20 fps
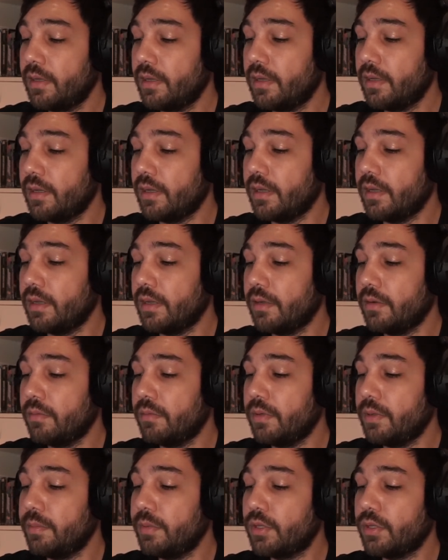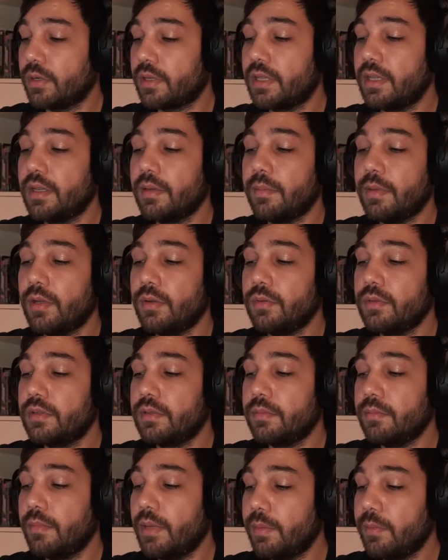We'll be talking about
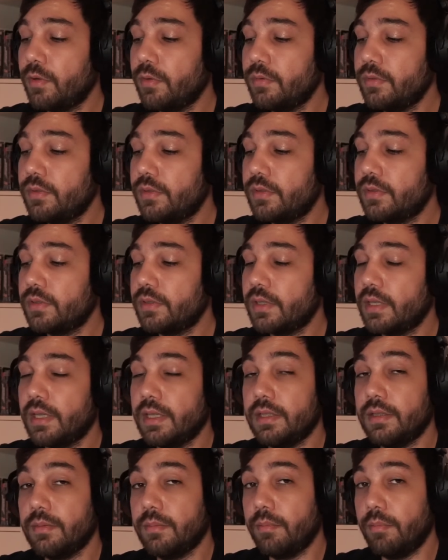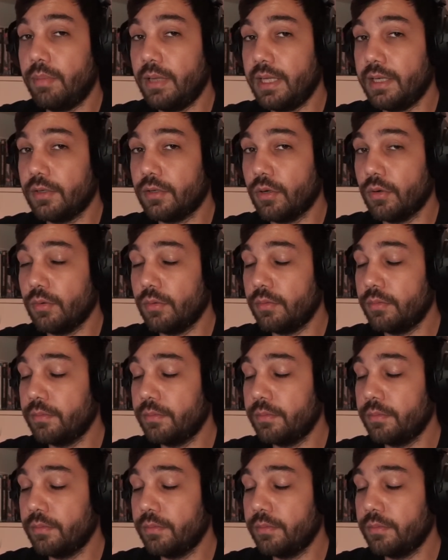Memos and Blinko.